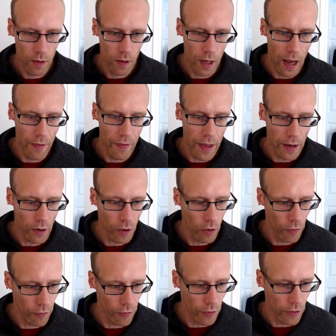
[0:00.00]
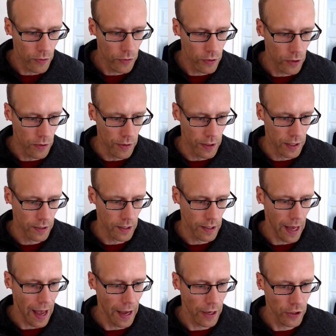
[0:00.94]
And they go through to, you can see the
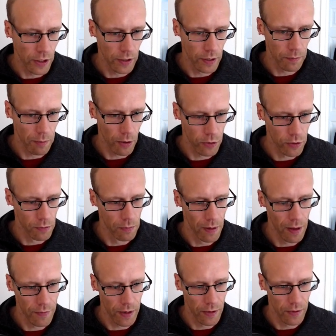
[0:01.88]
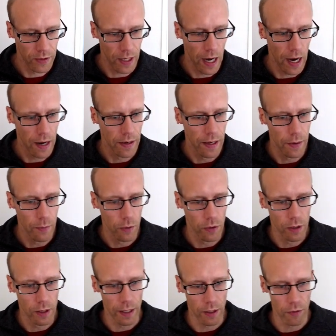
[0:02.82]
hash in the bottom left-hand side. They will
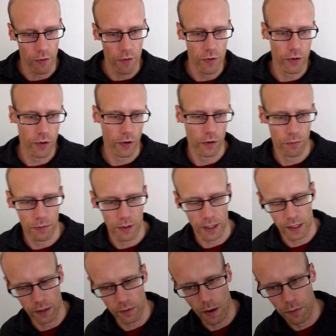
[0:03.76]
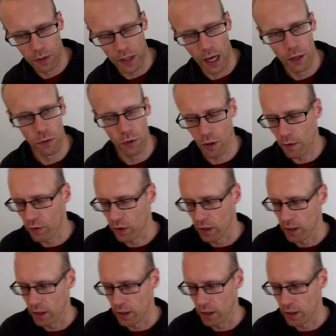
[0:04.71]
click through to those particular websites, which obviously in